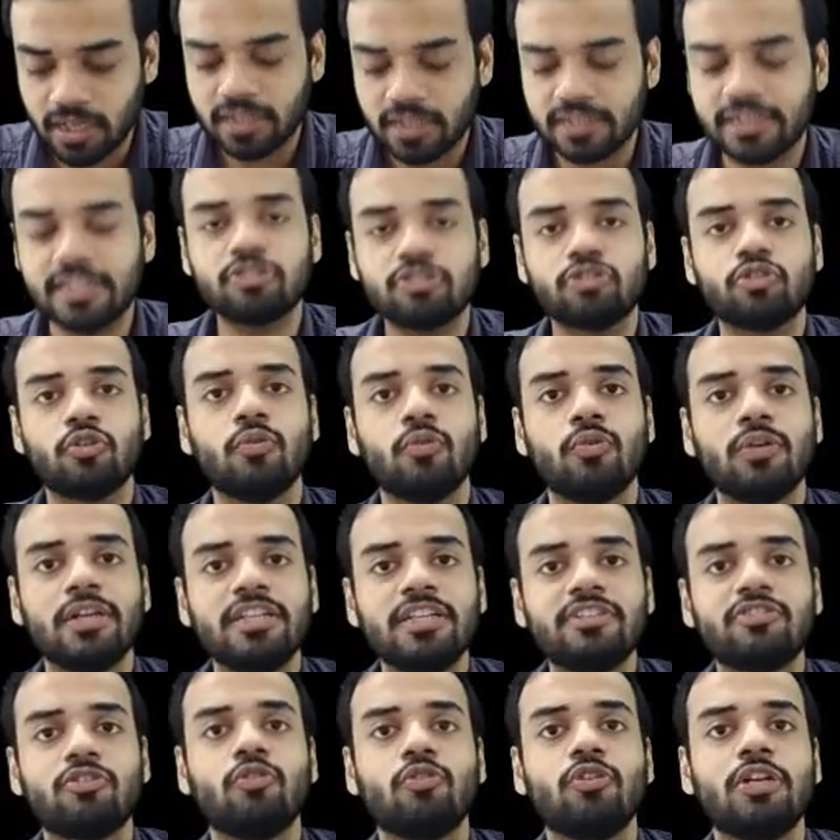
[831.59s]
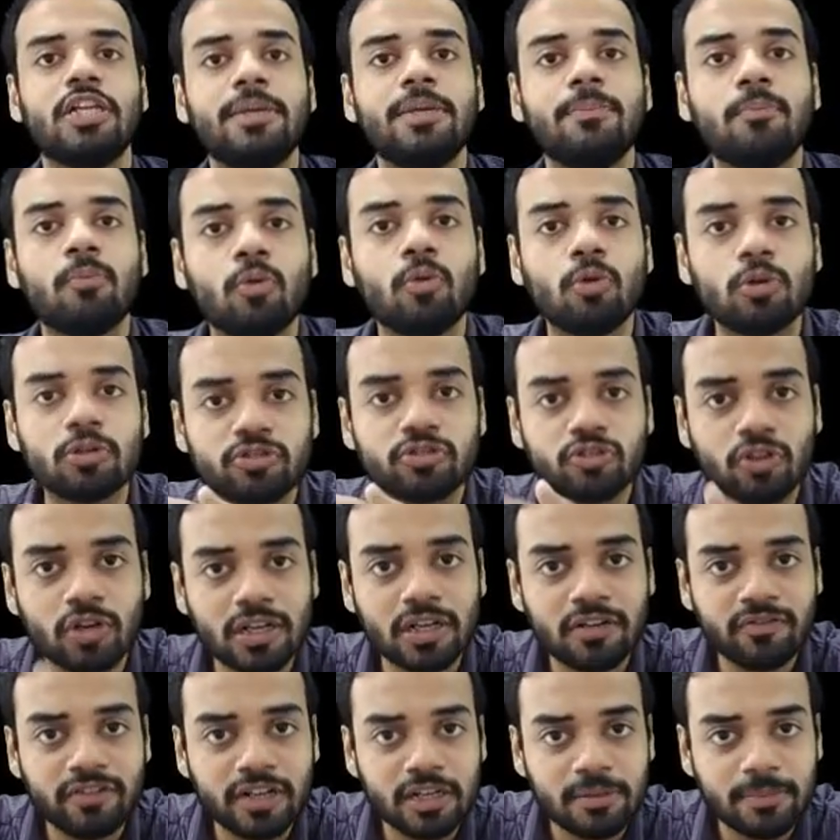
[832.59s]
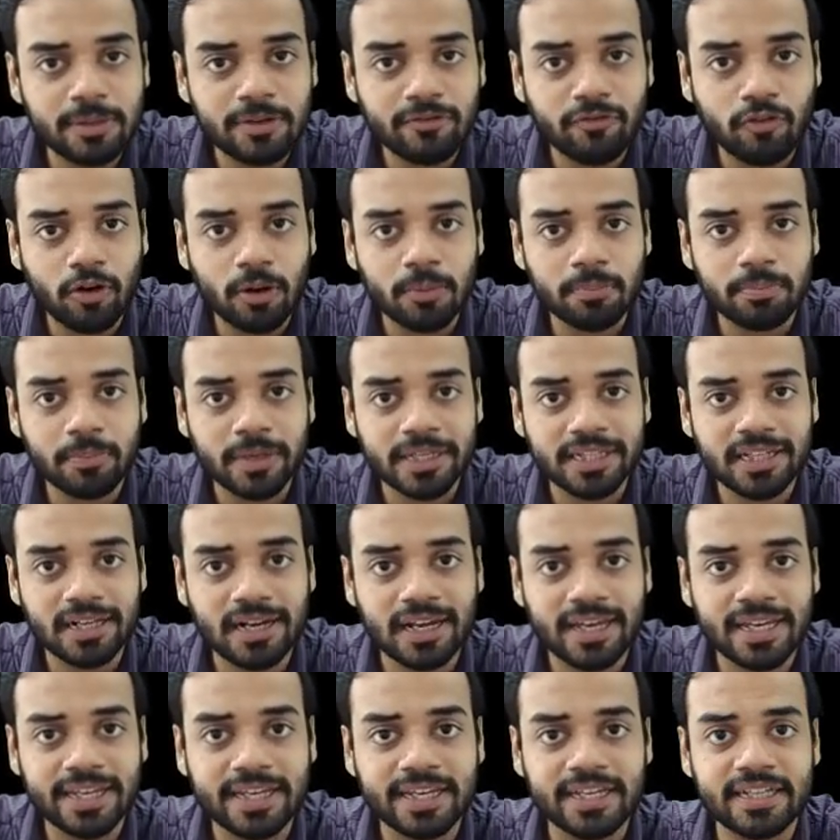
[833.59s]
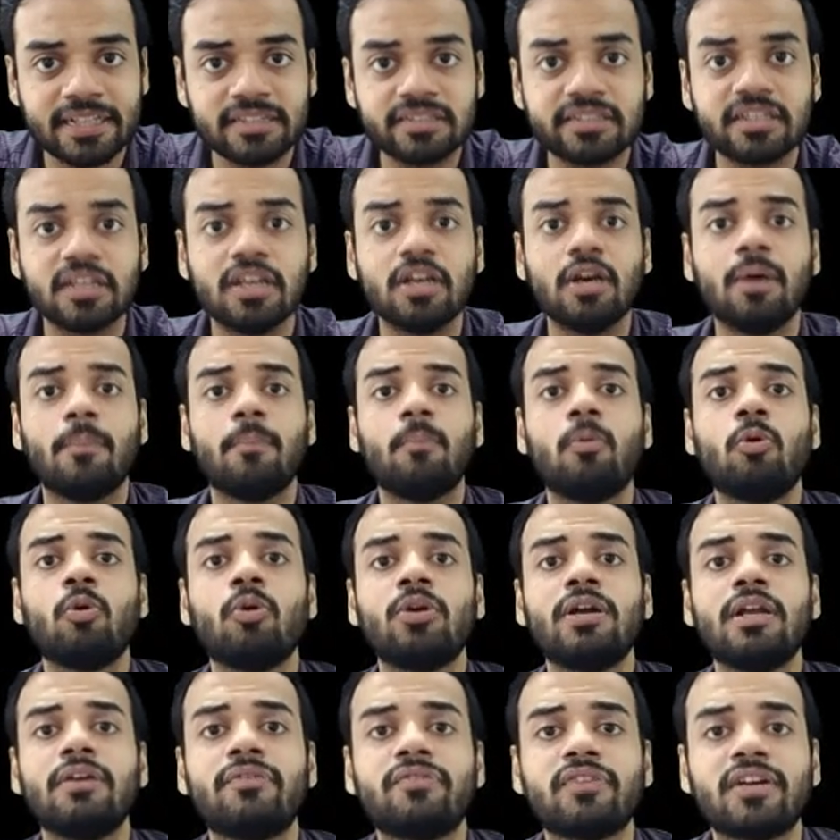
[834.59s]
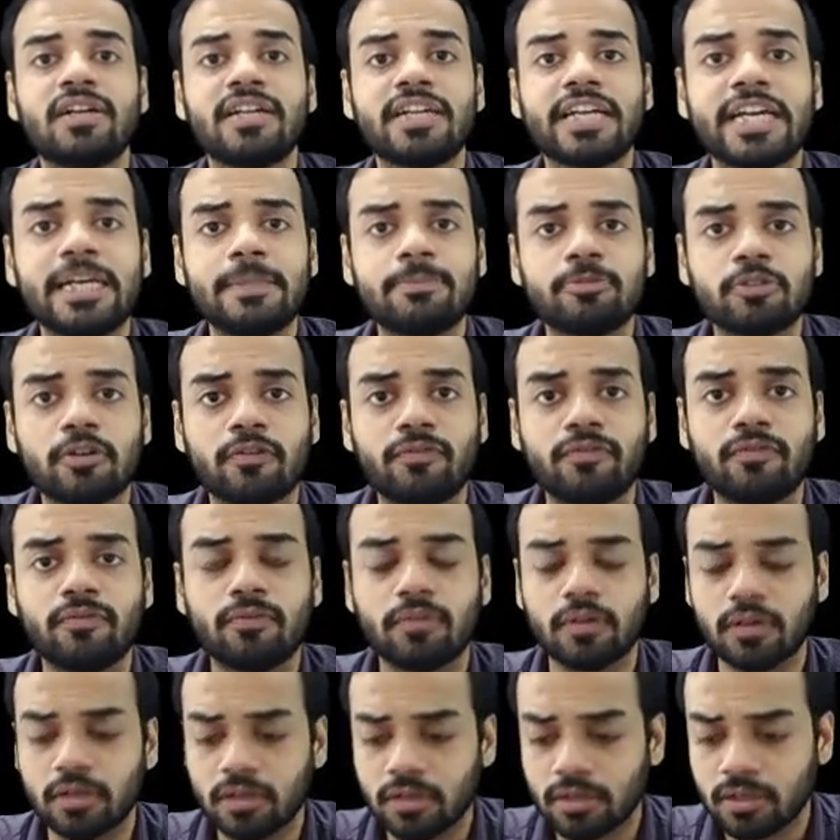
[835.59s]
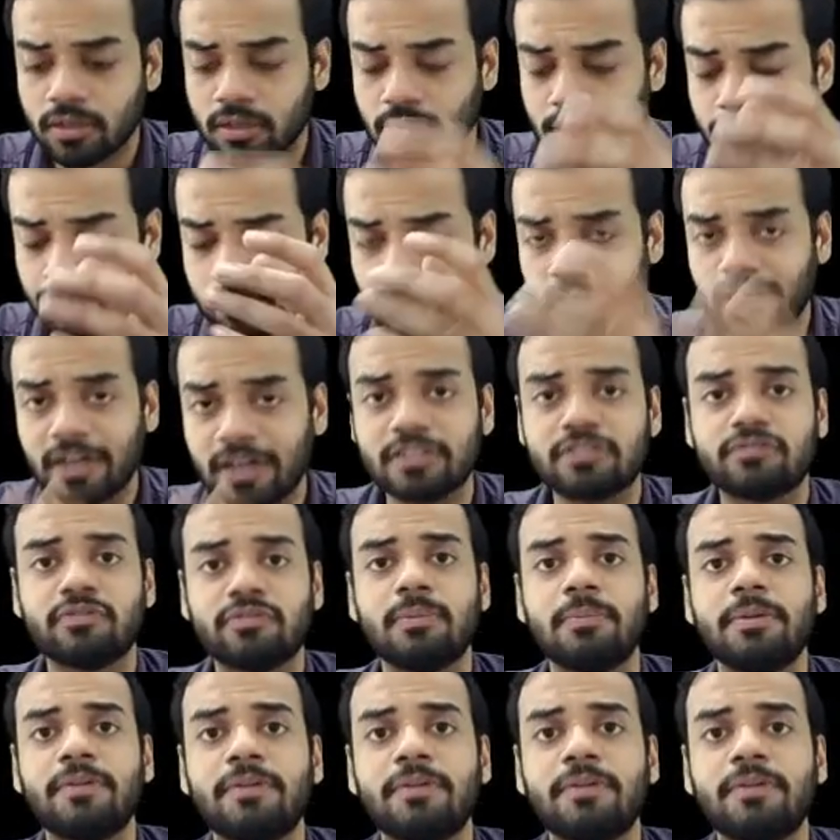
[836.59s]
Then slowly more soil will be formed by the lichens, more different types of plants will be